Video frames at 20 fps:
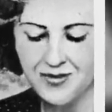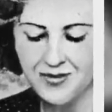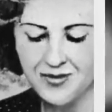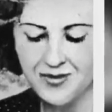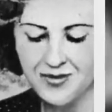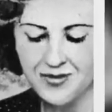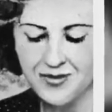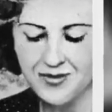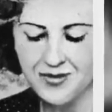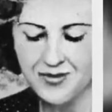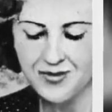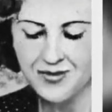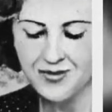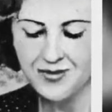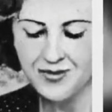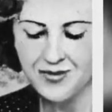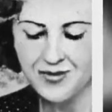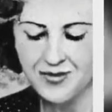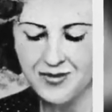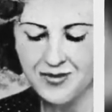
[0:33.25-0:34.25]

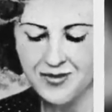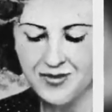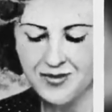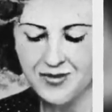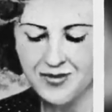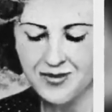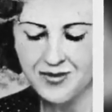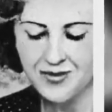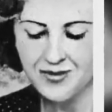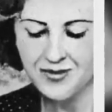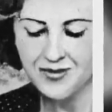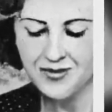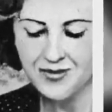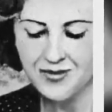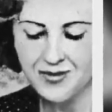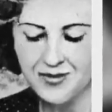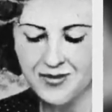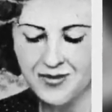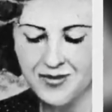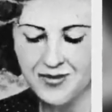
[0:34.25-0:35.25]

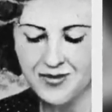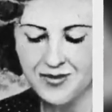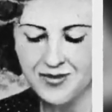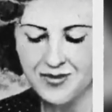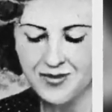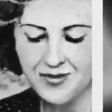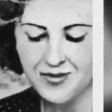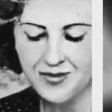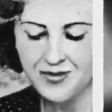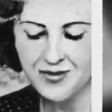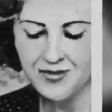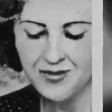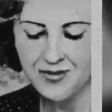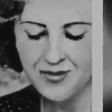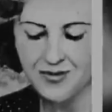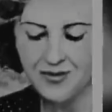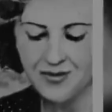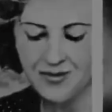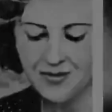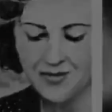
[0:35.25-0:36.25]
Nobody speaks.